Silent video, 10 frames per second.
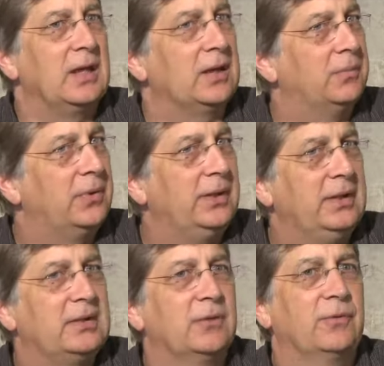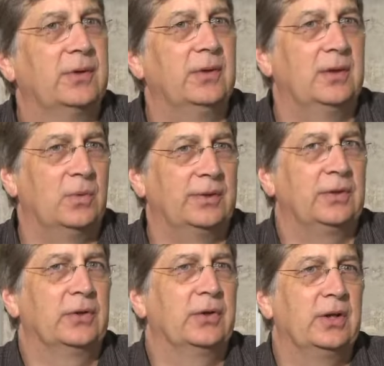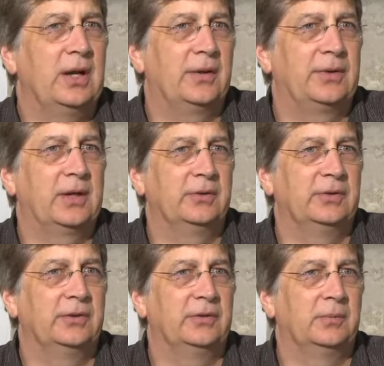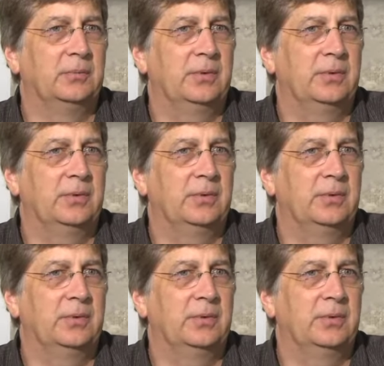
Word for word: Completely different than what the current healthcare system